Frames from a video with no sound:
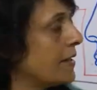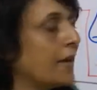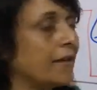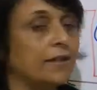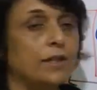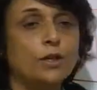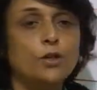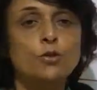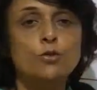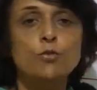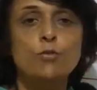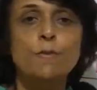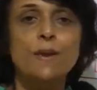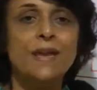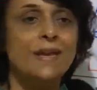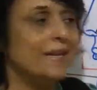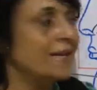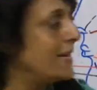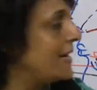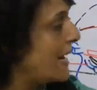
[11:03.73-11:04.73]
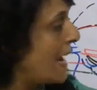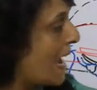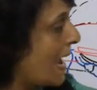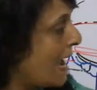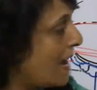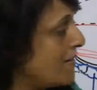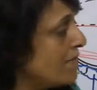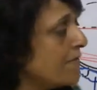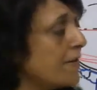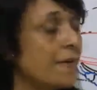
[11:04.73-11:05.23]
and other two mainly
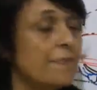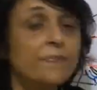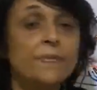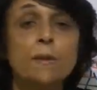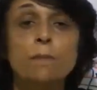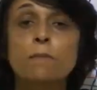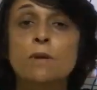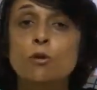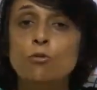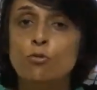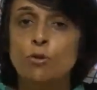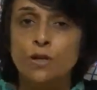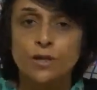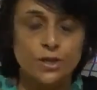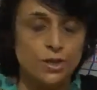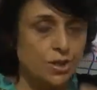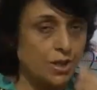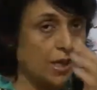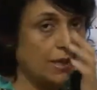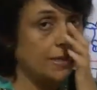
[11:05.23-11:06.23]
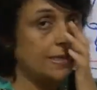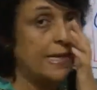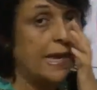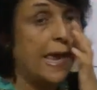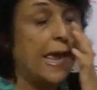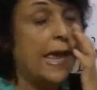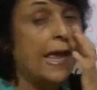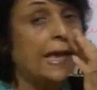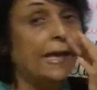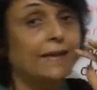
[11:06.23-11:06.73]
have mucous cells.
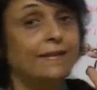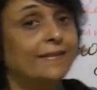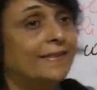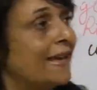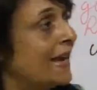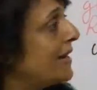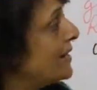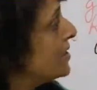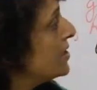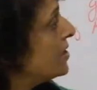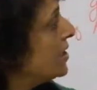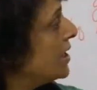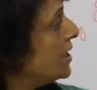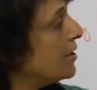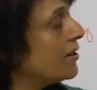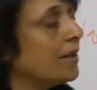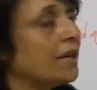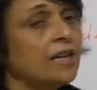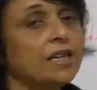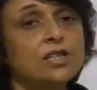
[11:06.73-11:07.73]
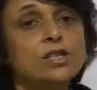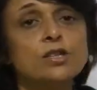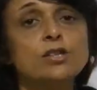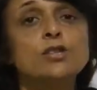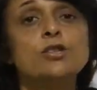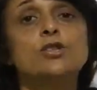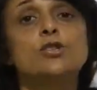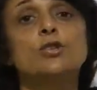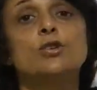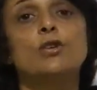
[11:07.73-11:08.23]
Their secretion
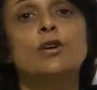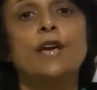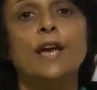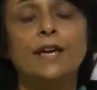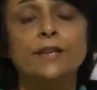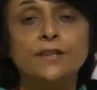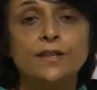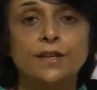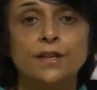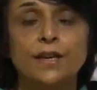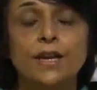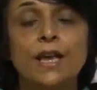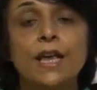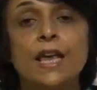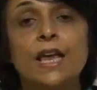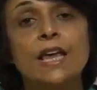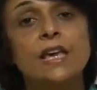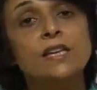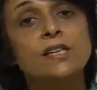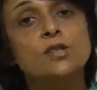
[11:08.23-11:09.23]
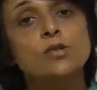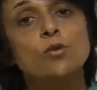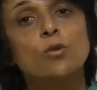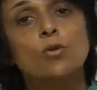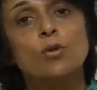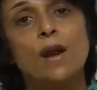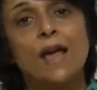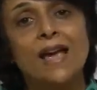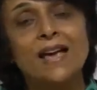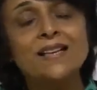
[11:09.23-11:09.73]
together is
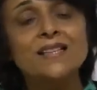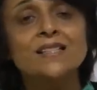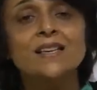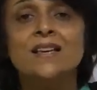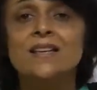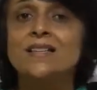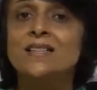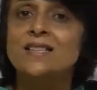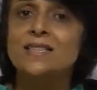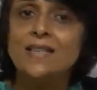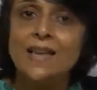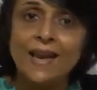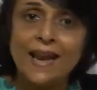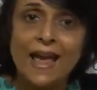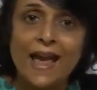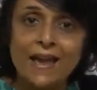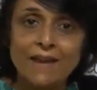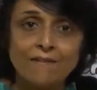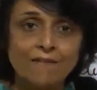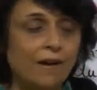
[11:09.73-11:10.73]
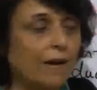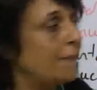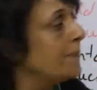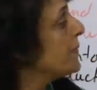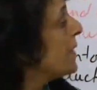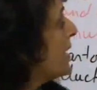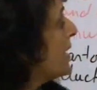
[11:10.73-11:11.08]
known as saliva.